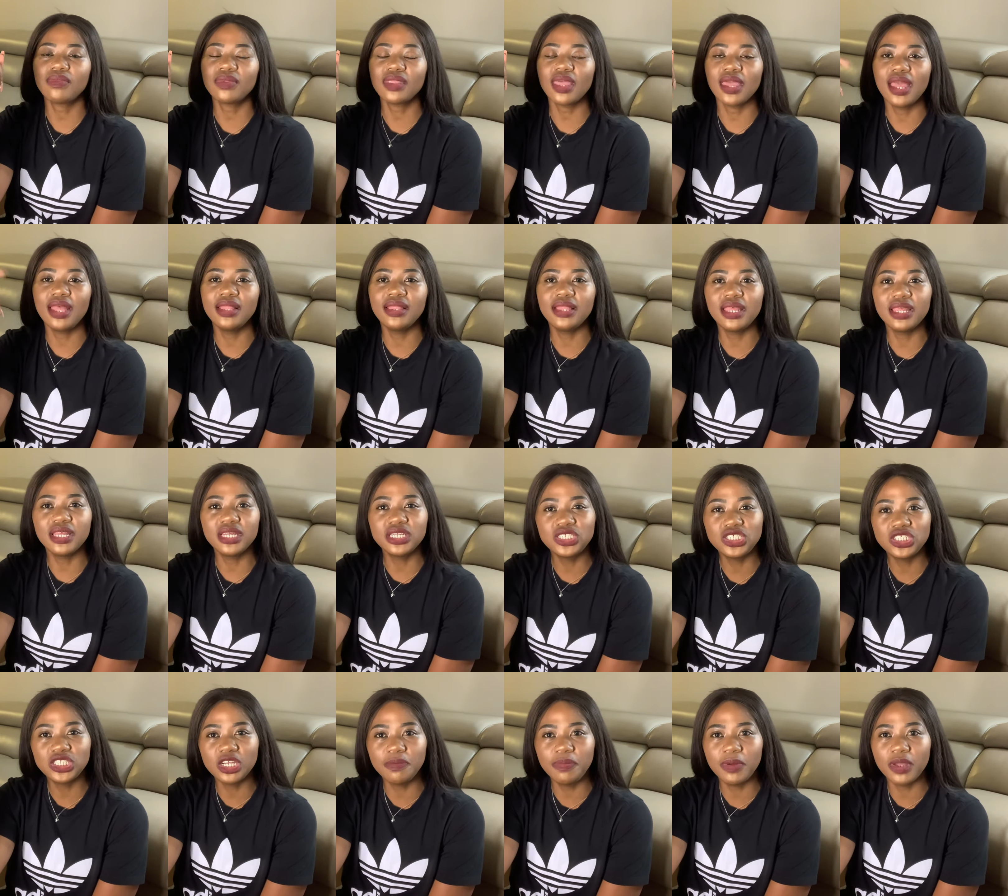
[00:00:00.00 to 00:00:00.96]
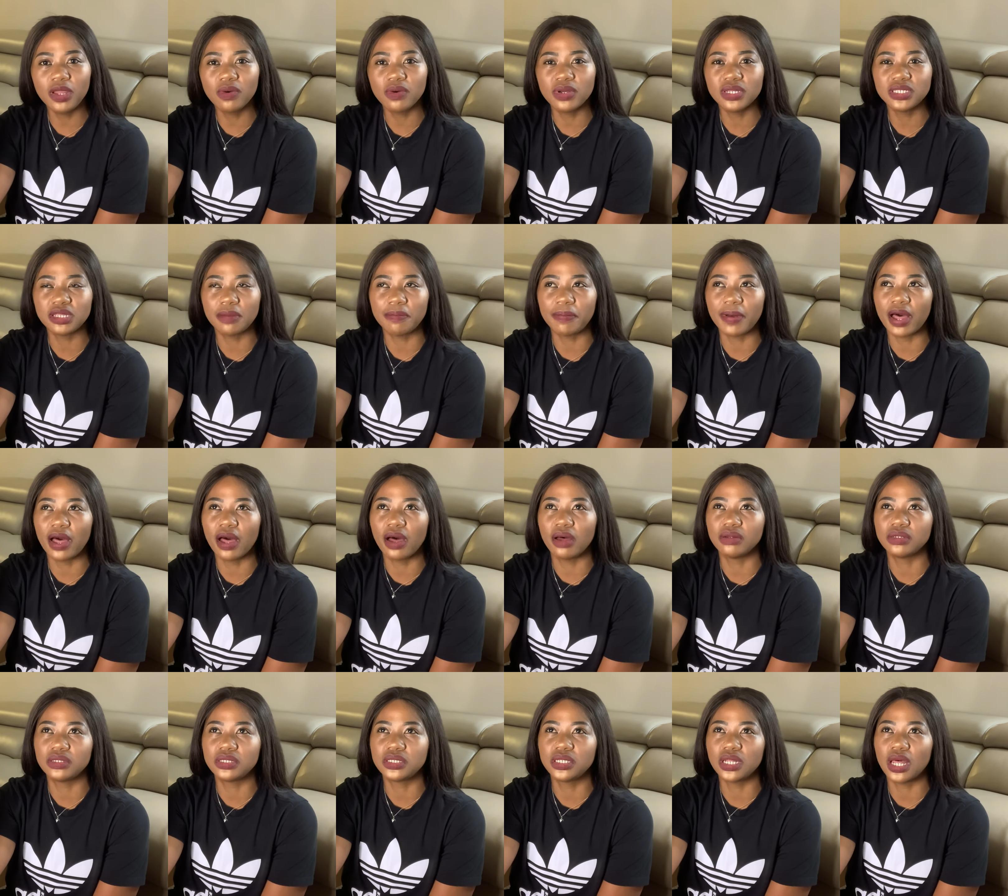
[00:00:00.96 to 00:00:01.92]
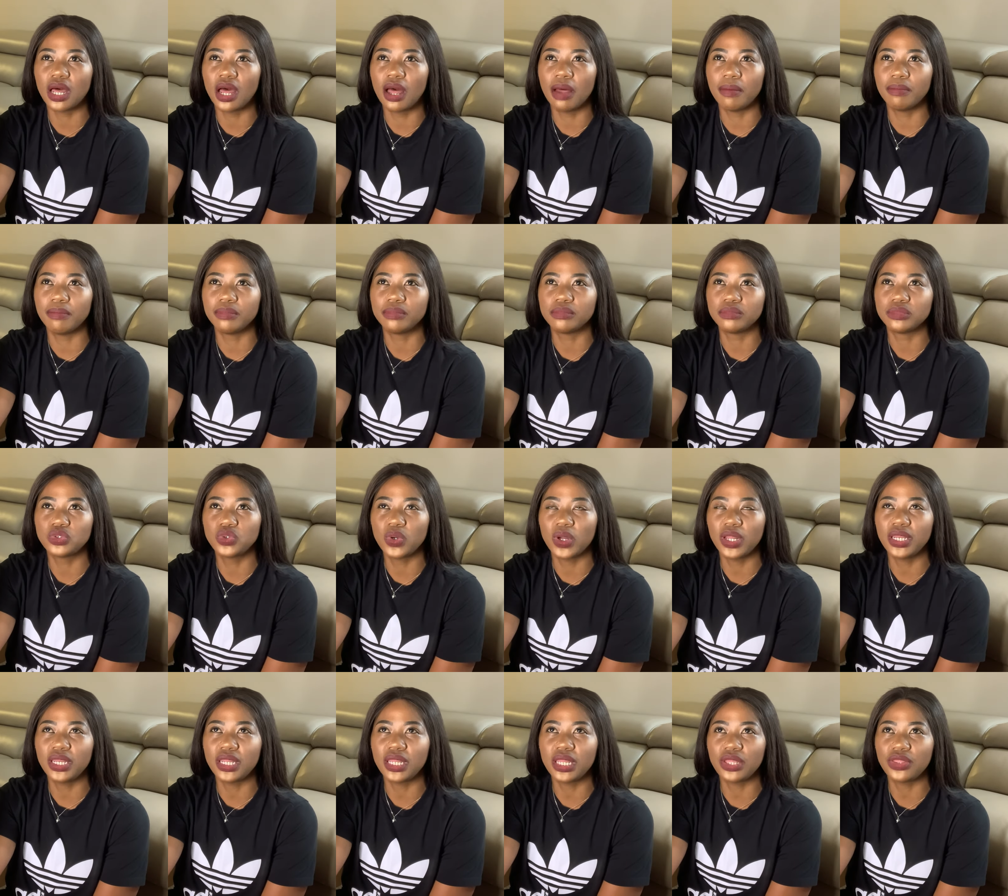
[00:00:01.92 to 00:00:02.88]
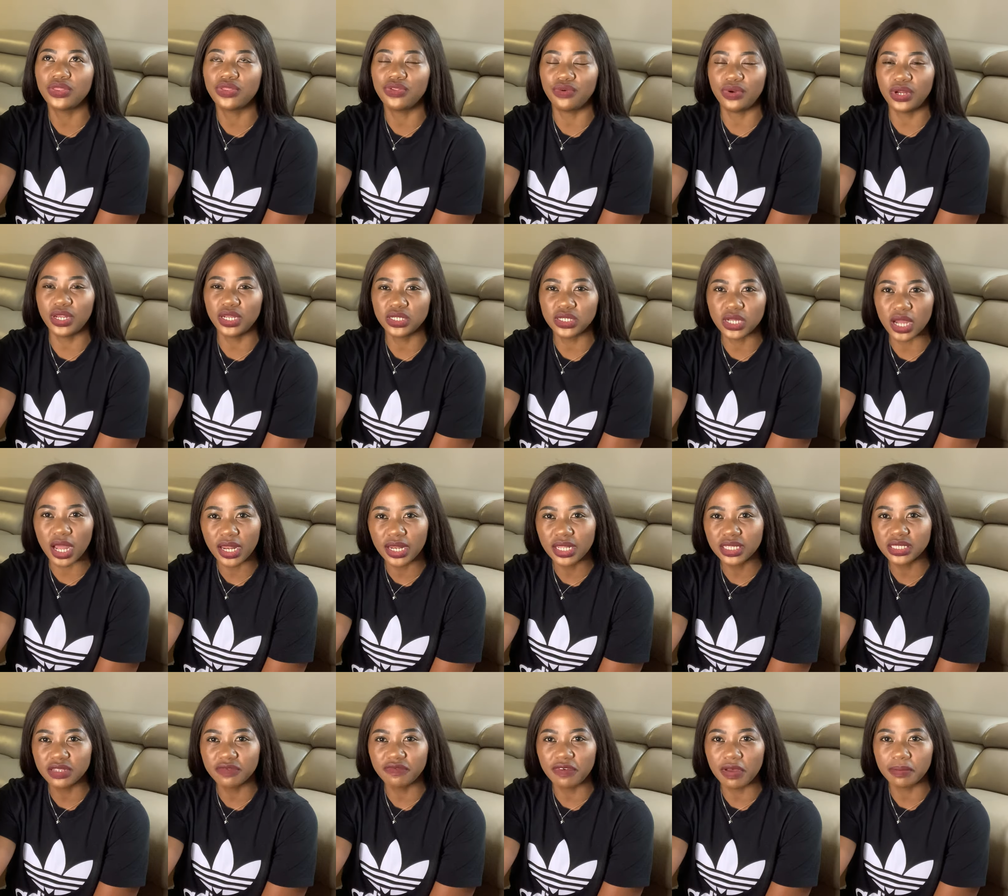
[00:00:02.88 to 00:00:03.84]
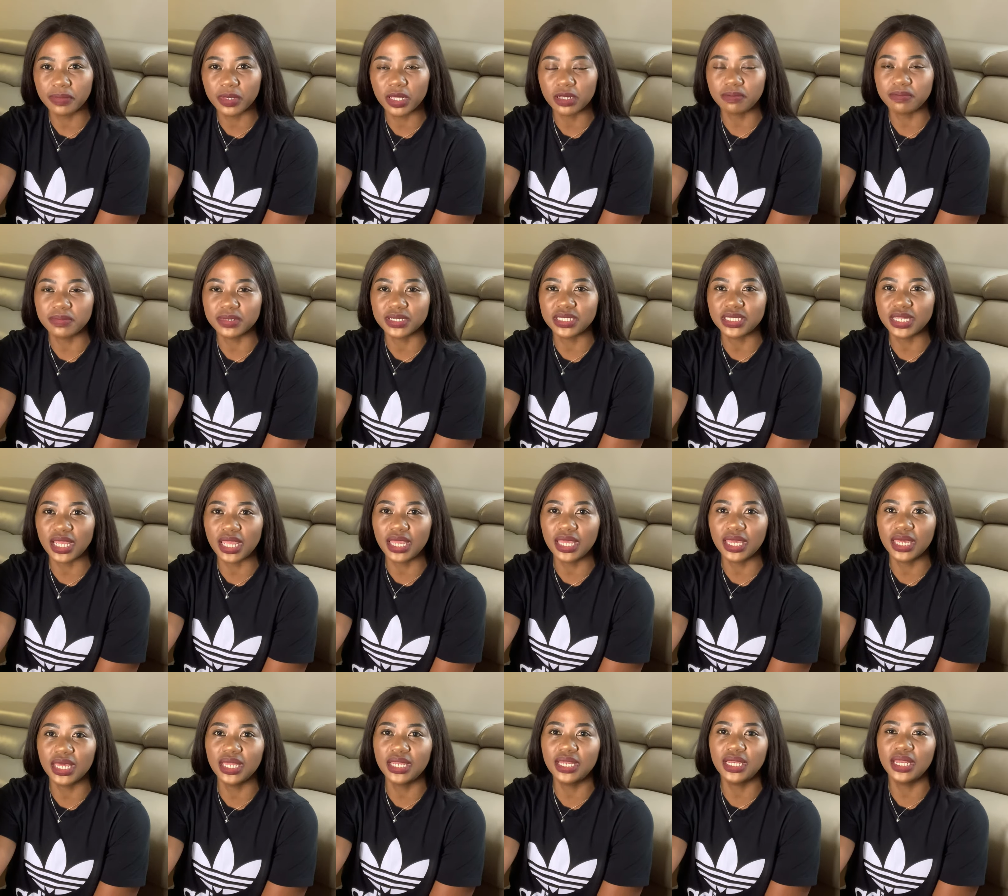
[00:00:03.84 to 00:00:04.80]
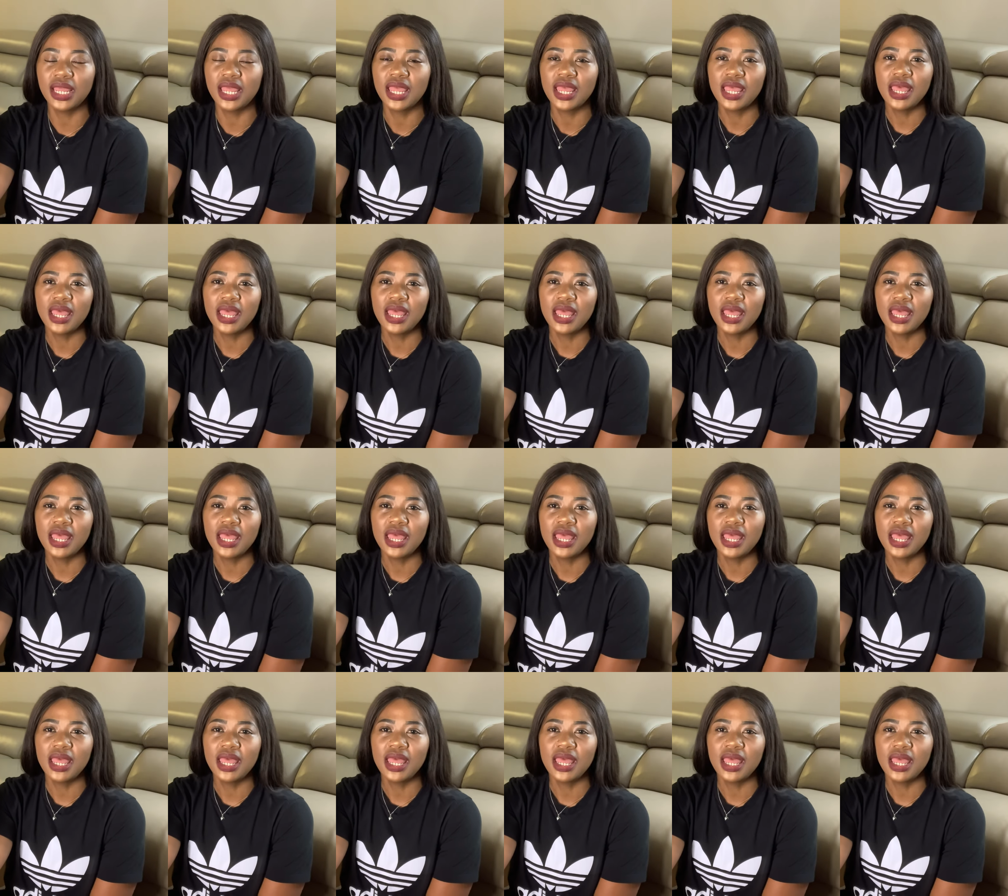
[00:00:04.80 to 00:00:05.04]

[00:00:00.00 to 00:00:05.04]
And their shipping was about $23, if I'm not mistaken.